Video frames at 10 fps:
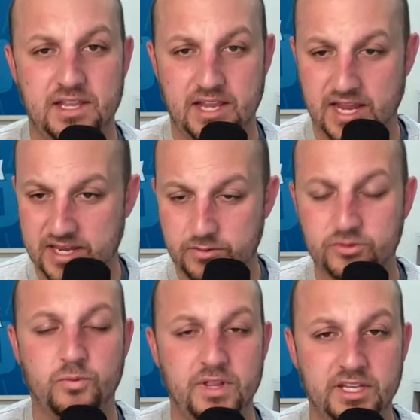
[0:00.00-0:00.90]
he
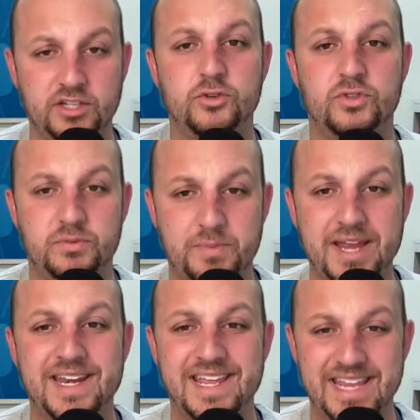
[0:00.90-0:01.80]
was willing to
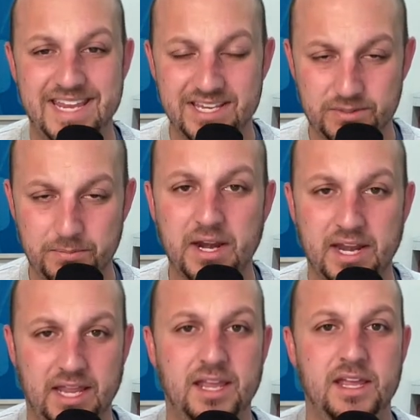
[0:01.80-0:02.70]
spend his
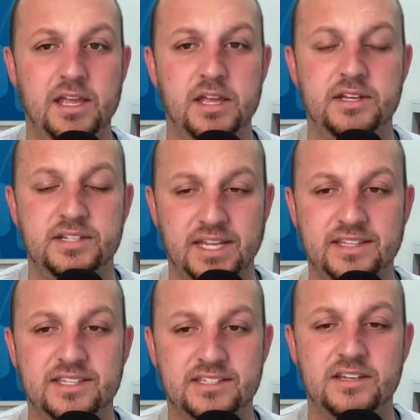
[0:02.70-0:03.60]
money to get
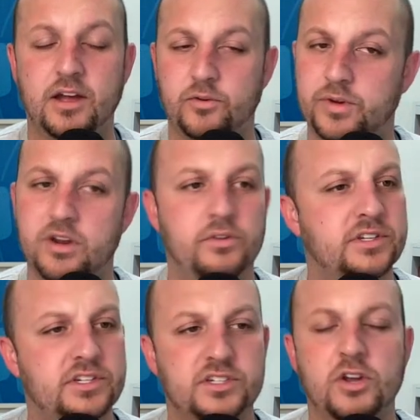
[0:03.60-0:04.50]
this done. We know this
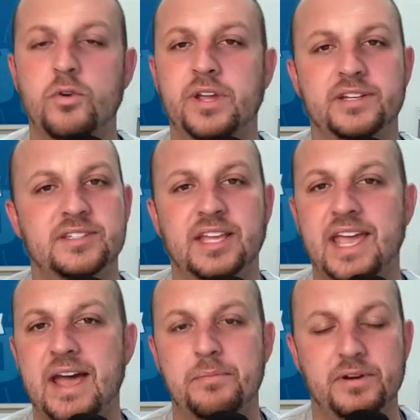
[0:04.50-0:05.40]
doesn't go against the
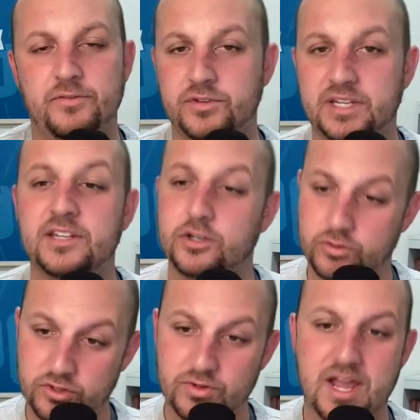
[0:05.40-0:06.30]
cap. And if you didn't, you
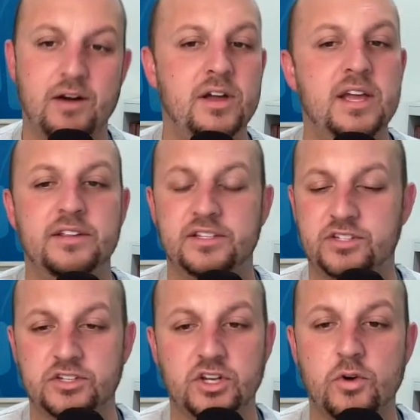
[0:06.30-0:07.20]
do now. This
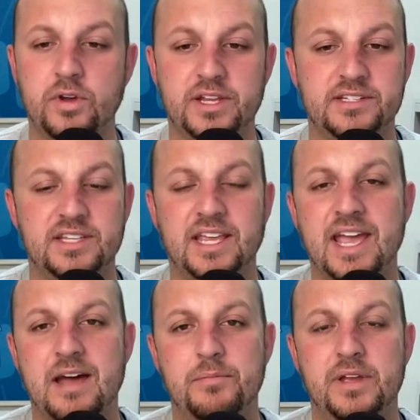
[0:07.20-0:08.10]
doesn't go against the
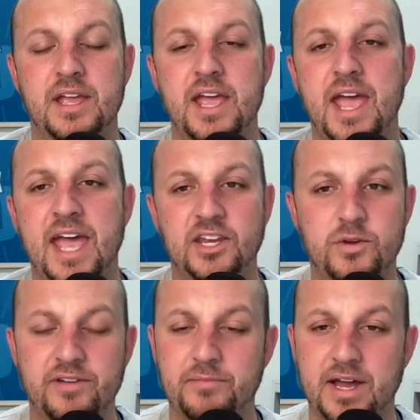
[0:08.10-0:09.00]
cap. And you
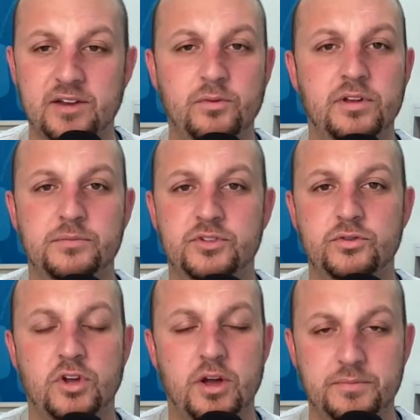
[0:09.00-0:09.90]
have Monty Williams who
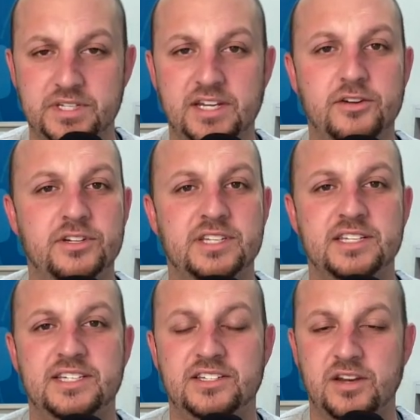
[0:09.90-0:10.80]
comes in here. He
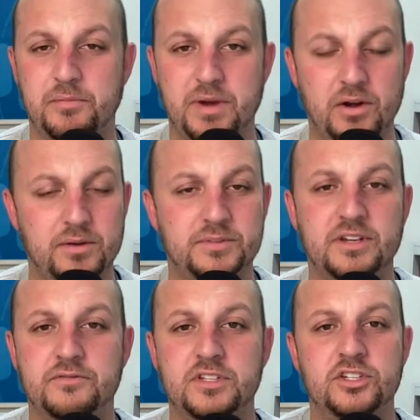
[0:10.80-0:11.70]
says he's going to marry
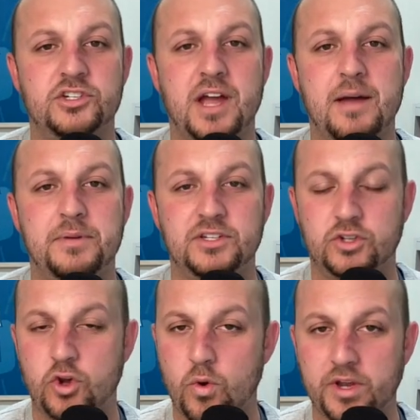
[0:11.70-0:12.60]
himself to the job. He's
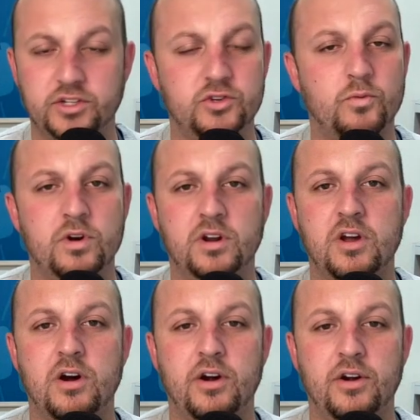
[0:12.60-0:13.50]
going to work
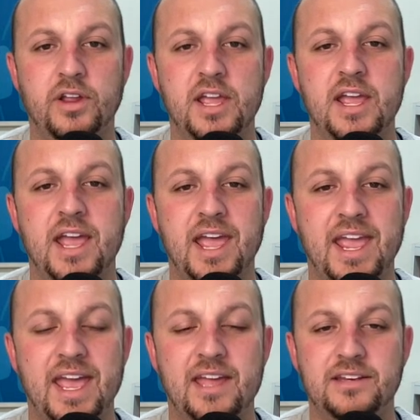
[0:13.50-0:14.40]
hard.
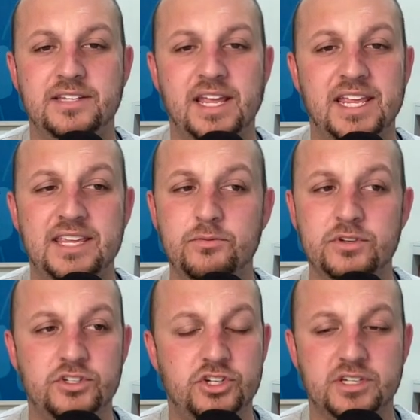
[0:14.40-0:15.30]
And he
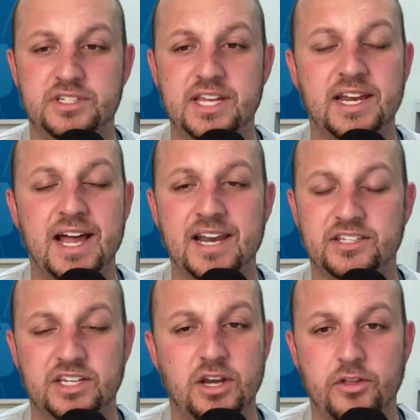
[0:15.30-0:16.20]
was just dead
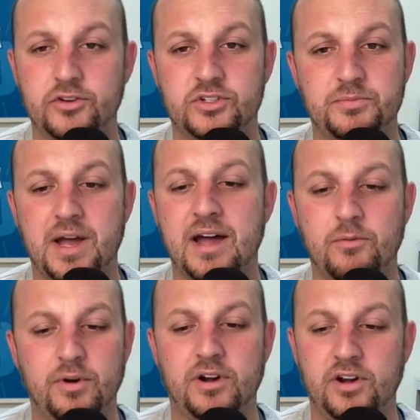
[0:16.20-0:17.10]
honest. Another spot
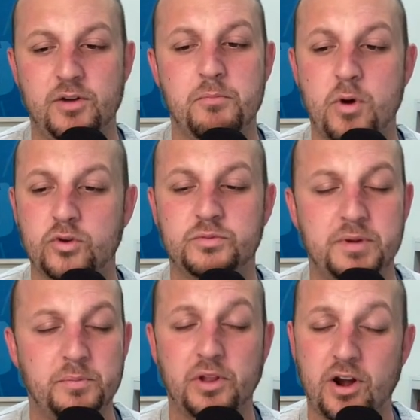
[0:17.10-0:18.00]
where most
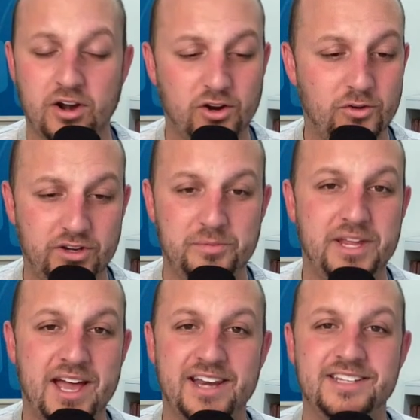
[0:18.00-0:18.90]
people aren't going to be
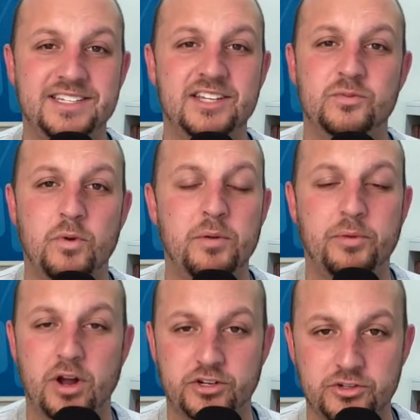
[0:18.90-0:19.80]
honest is what
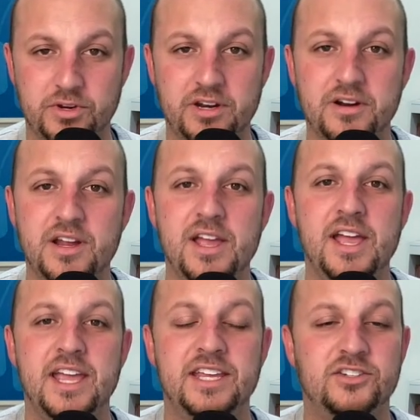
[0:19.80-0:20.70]
brought you here.
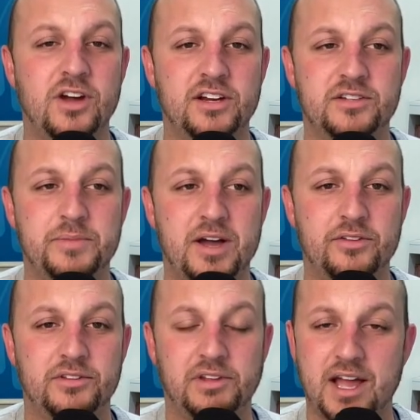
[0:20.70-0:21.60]
He talked
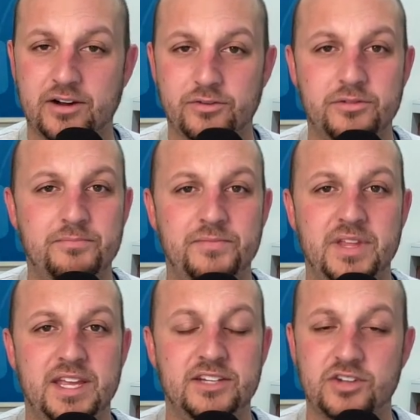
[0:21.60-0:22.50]
about the locker room.
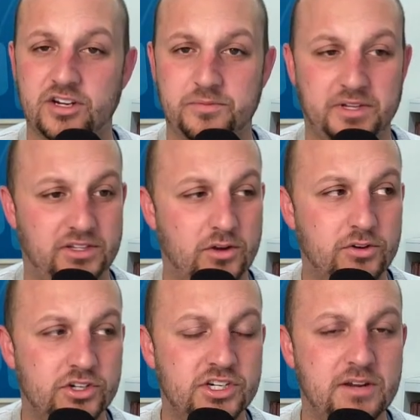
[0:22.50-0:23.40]
He talked about the
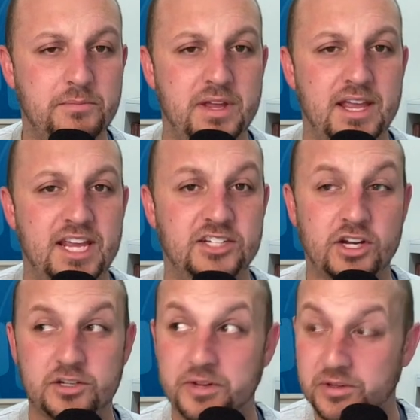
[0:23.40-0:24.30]
ownership. He
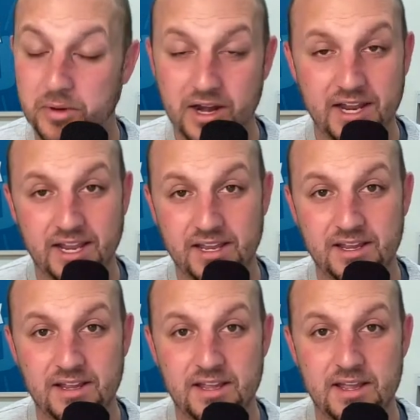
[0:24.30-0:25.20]
talked about the money.
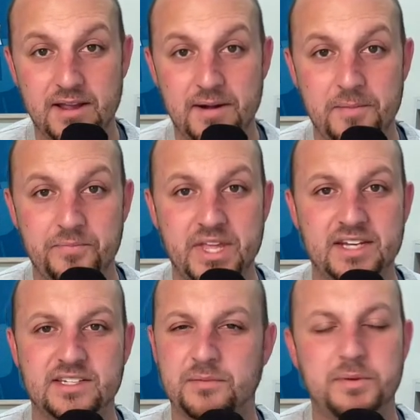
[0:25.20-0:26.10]
And
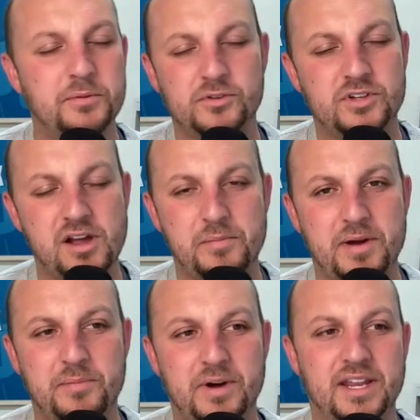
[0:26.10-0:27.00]
he's like, people don't talk
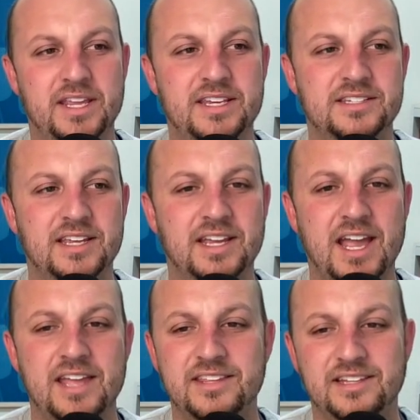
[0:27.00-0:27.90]
about money. He's like,
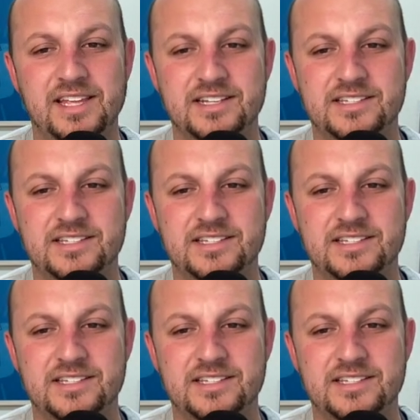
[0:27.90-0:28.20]
I think